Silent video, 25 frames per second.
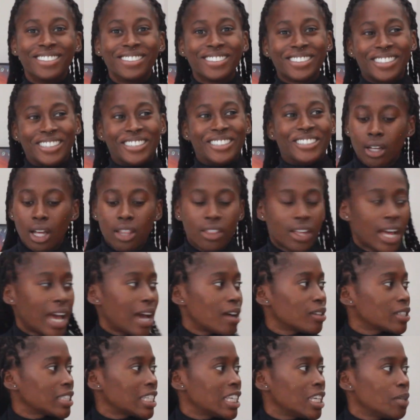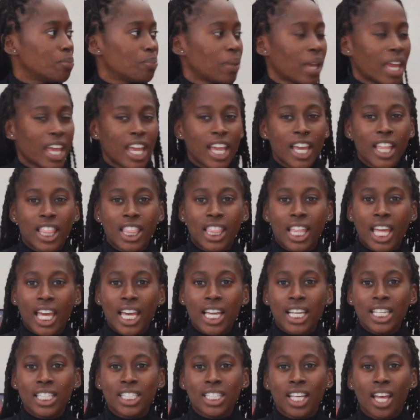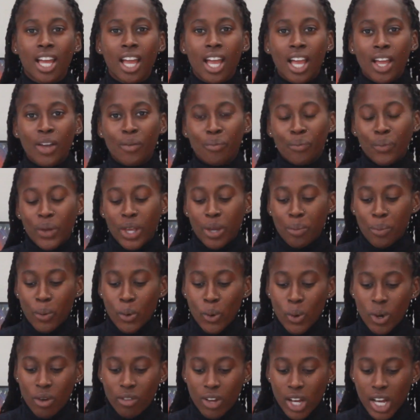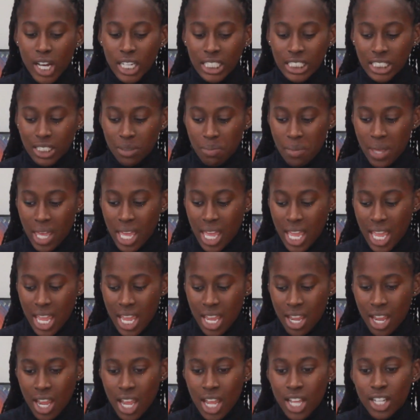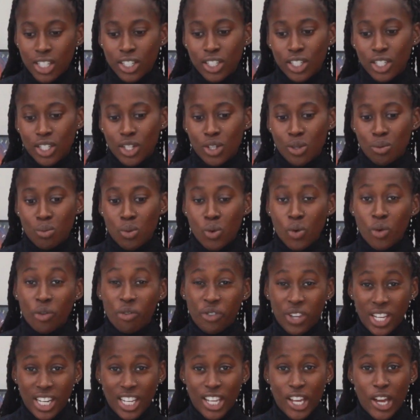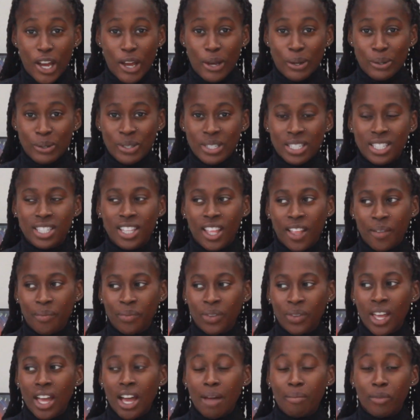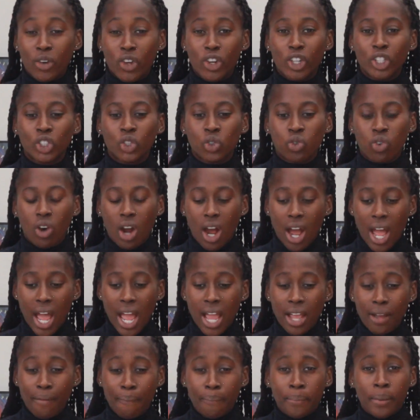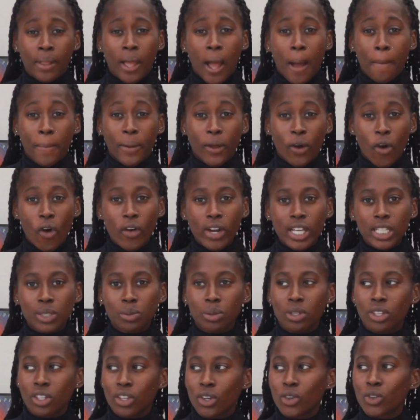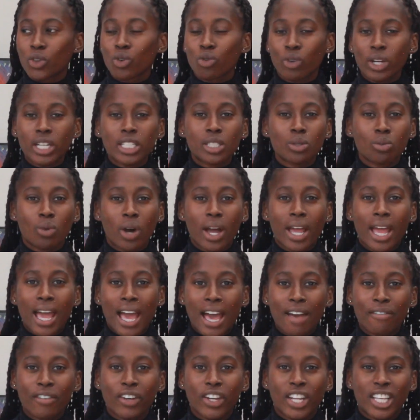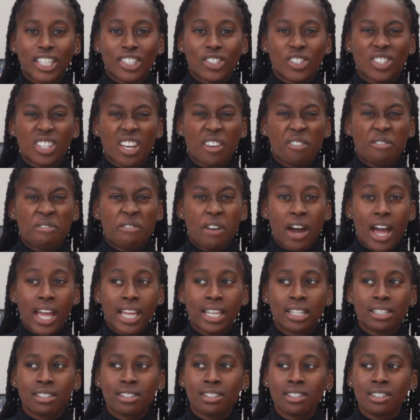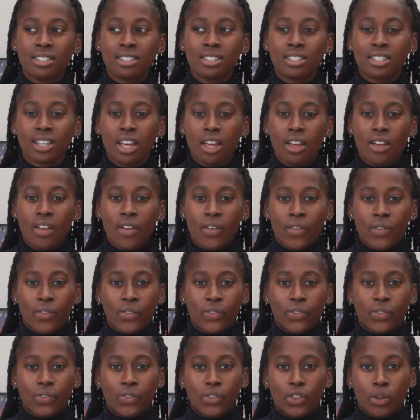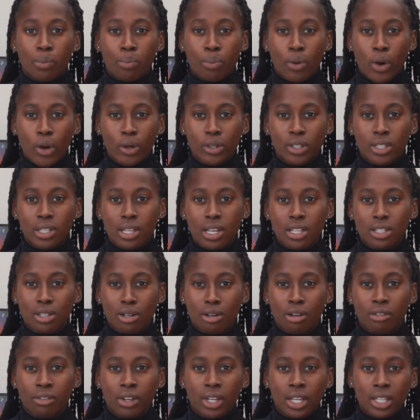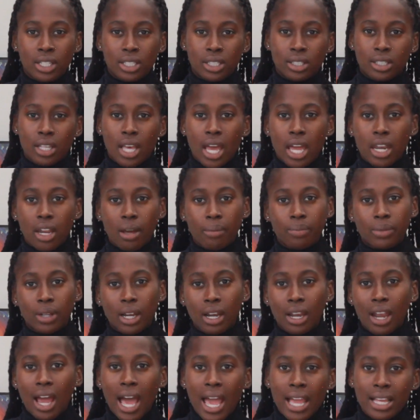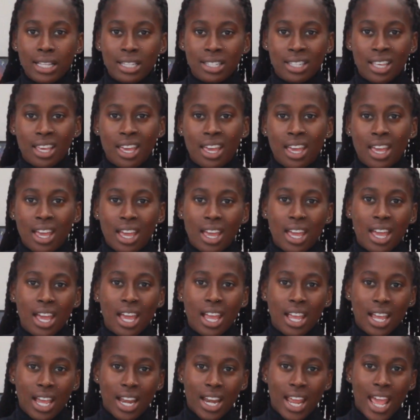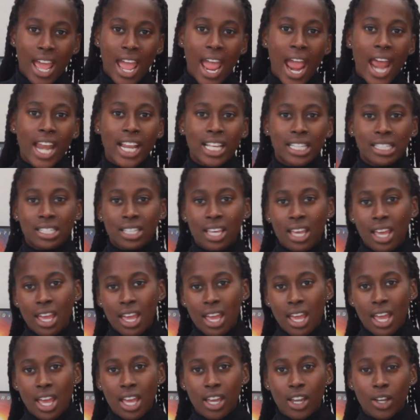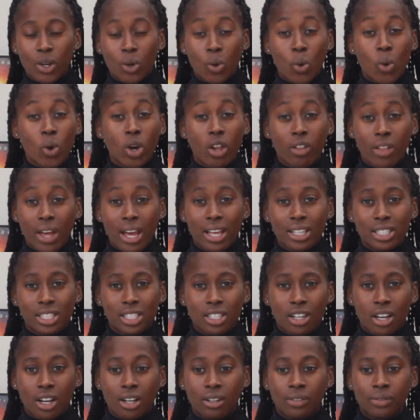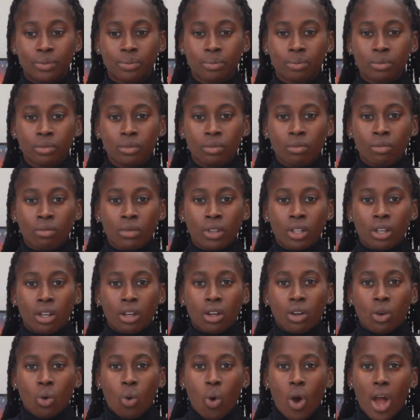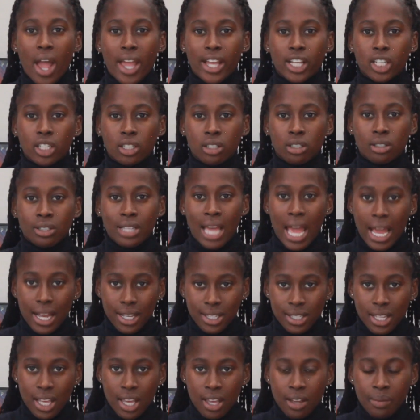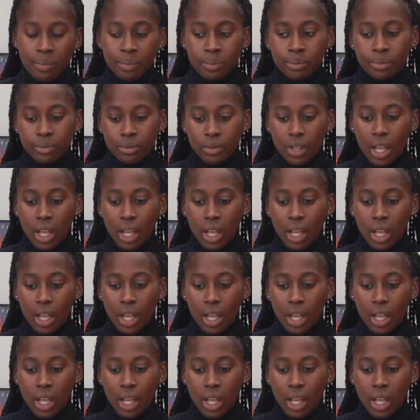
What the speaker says: So other housekeeping things, people have asked me to do more videos. I'm going to try. I'll be honest with you, the reason why I haven't is because I find the process of setting up the lighting and editing and all of that stuff quite taxing.